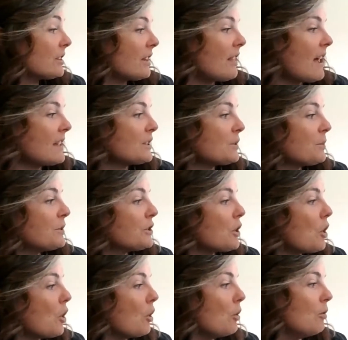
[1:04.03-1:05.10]
class was
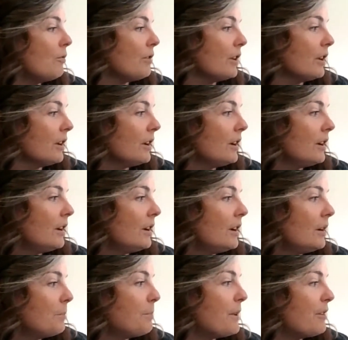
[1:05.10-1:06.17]
over,
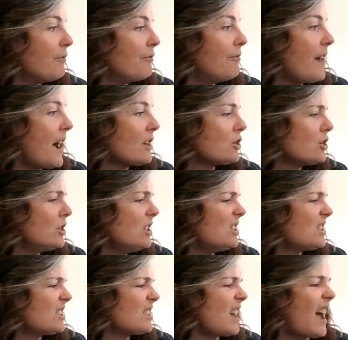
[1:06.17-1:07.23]
but Vashti
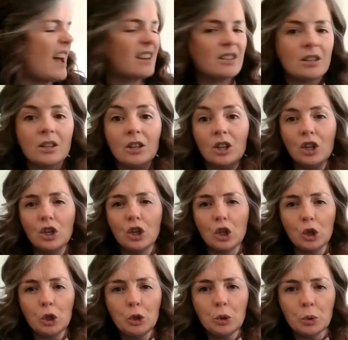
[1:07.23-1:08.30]
sat
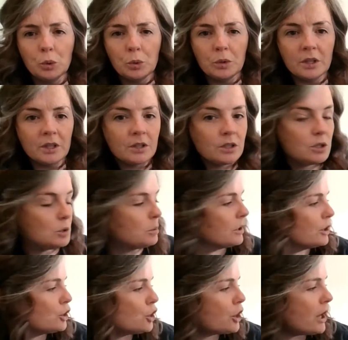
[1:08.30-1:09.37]
glued to her
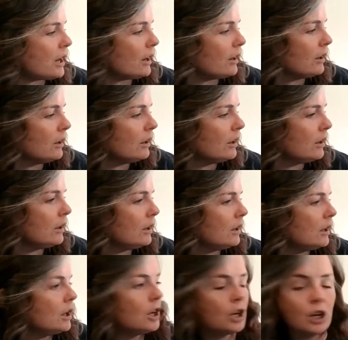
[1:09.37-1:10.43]
chair.
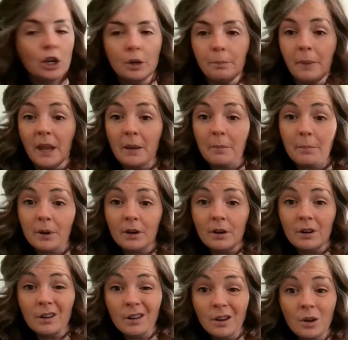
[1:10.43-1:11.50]
Her
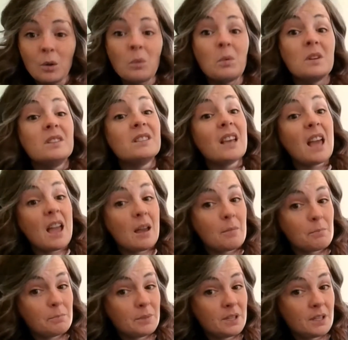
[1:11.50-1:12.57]
paper was
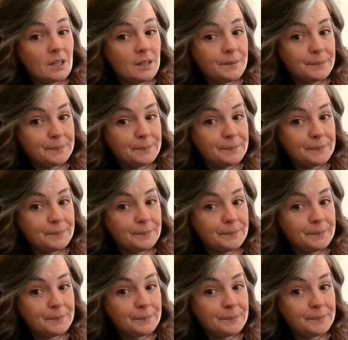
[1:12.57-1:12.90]
empty.